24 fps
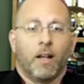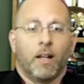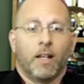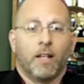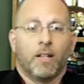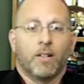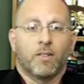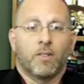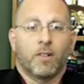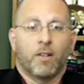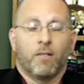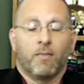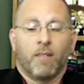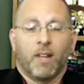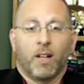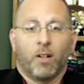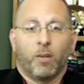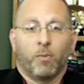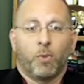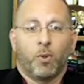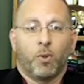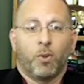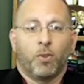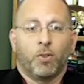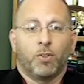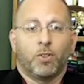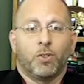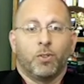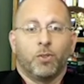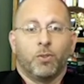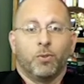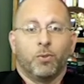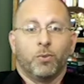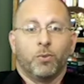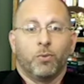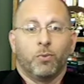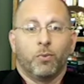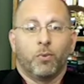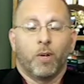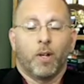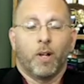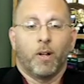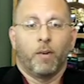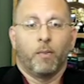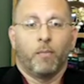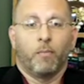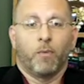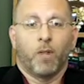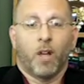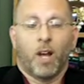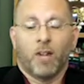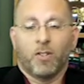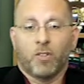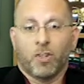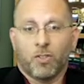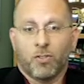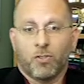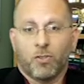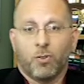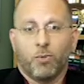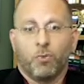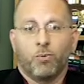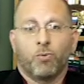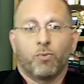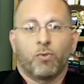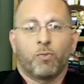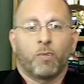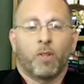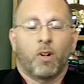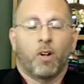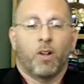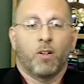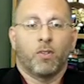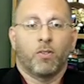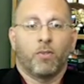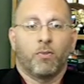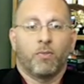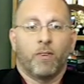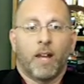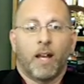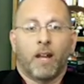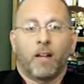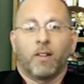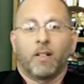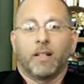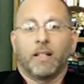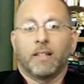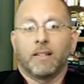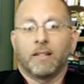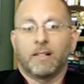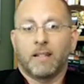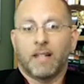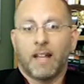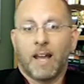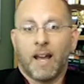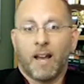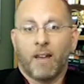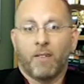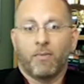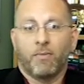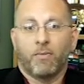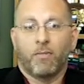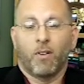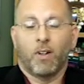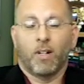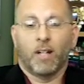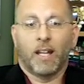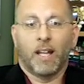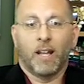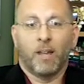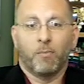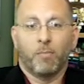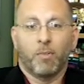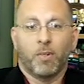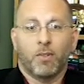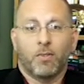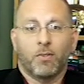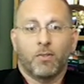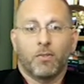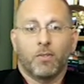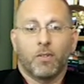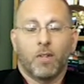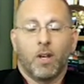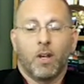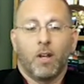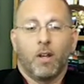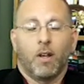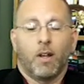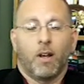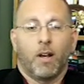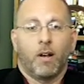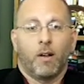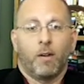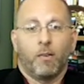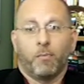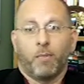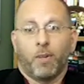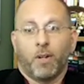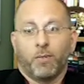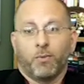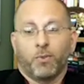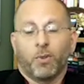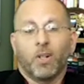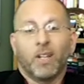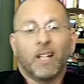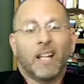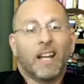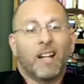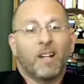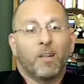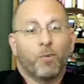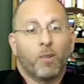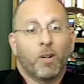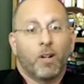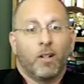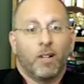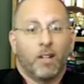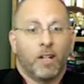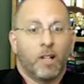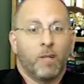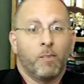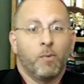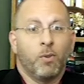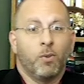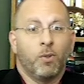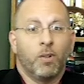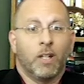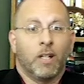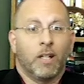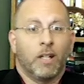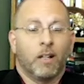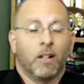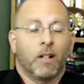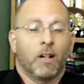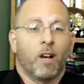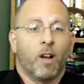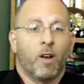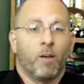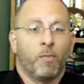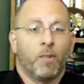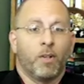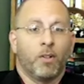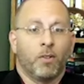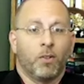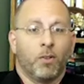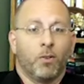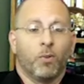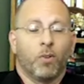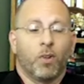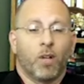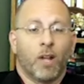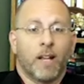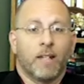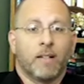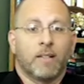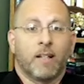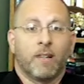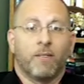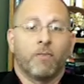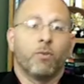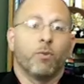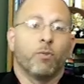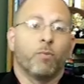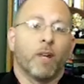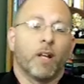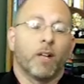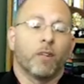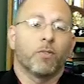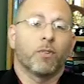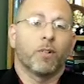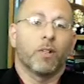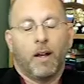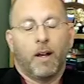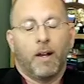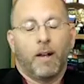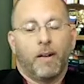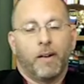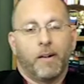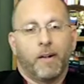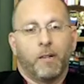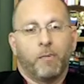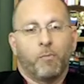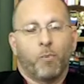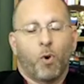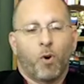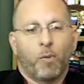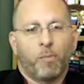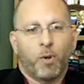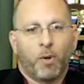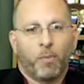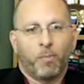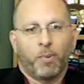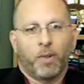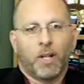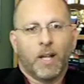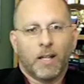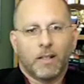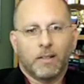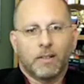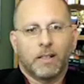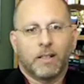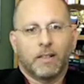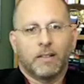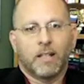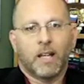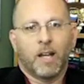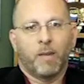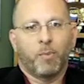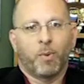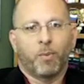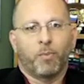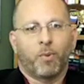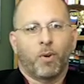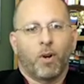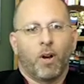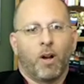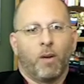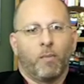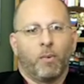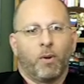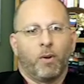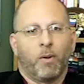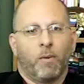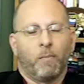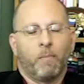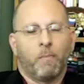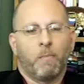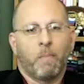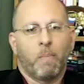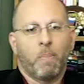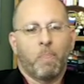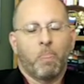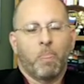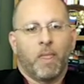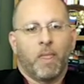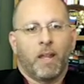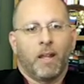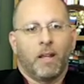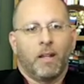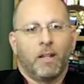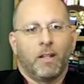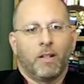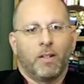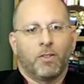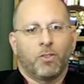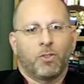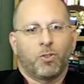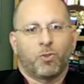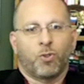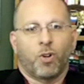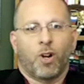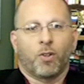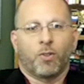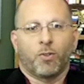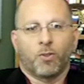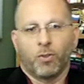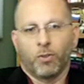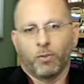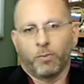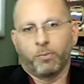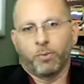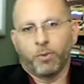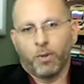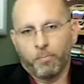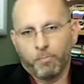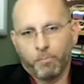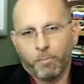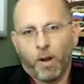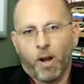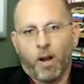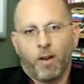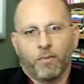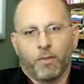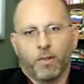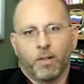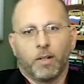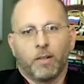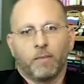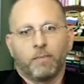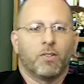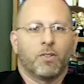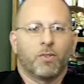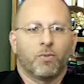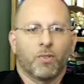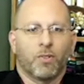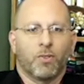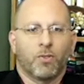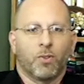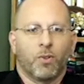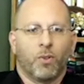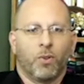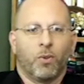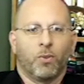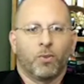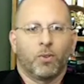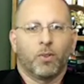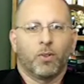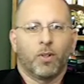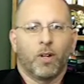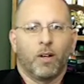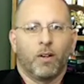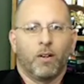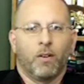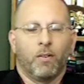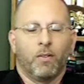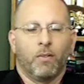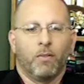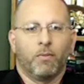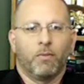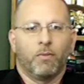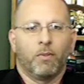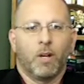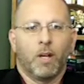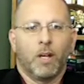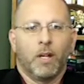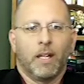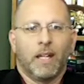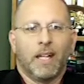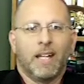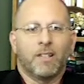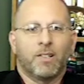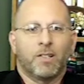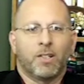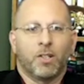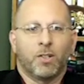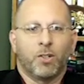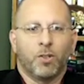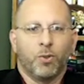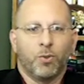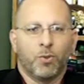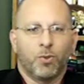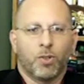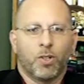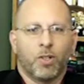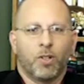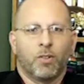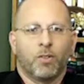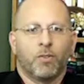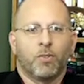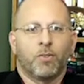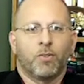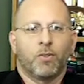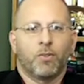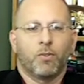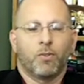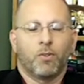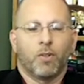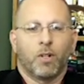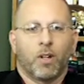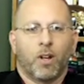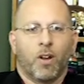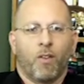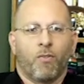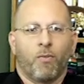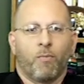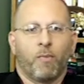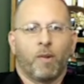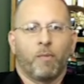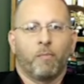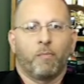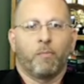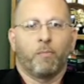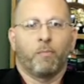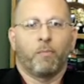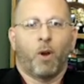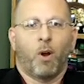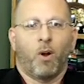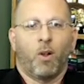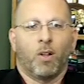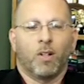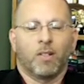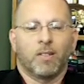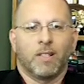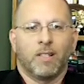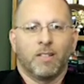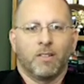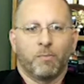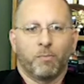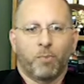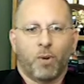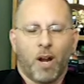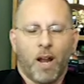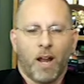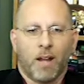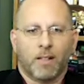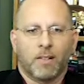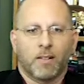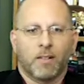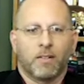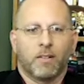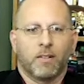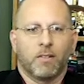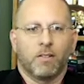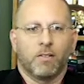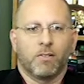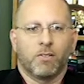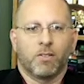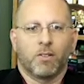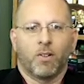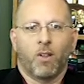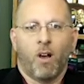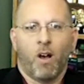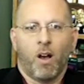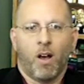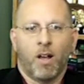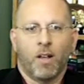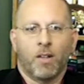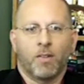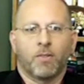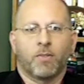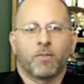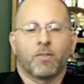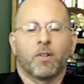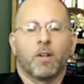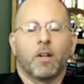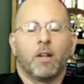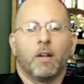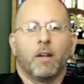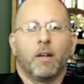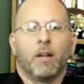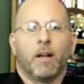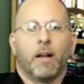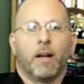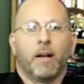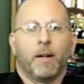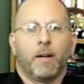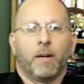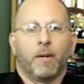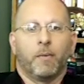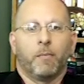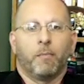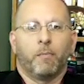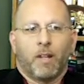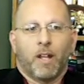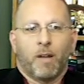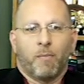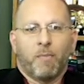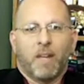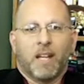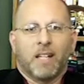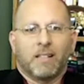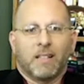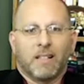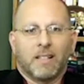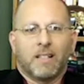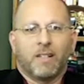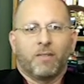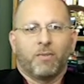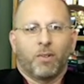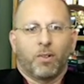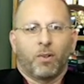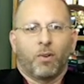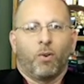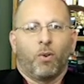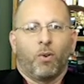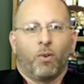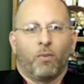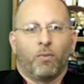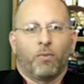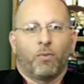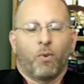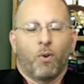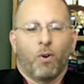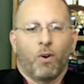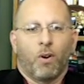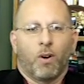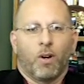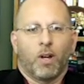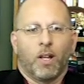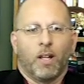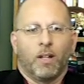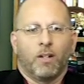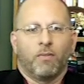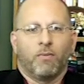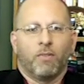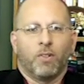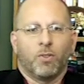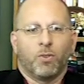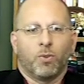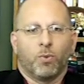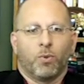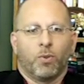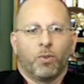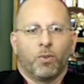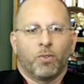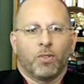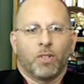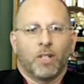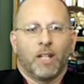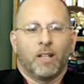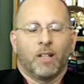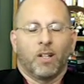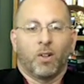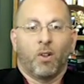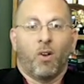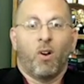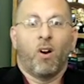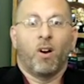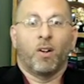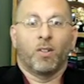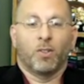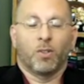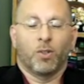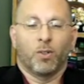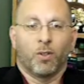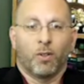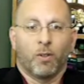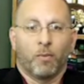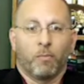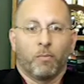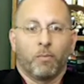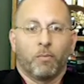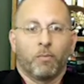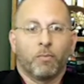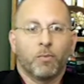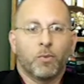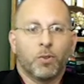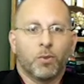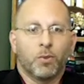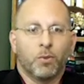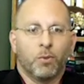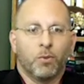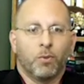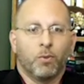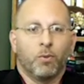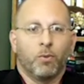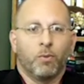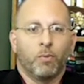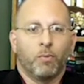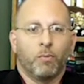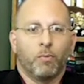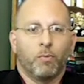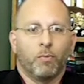is available to not just students, but also faculty and staff on campus. But really anyone in the community can come and utilize that food pantry. A more perplexing type of problem is structural poverty as a result of institutions, government policies and practices, laws, that makes it difficult for individuals in the long term to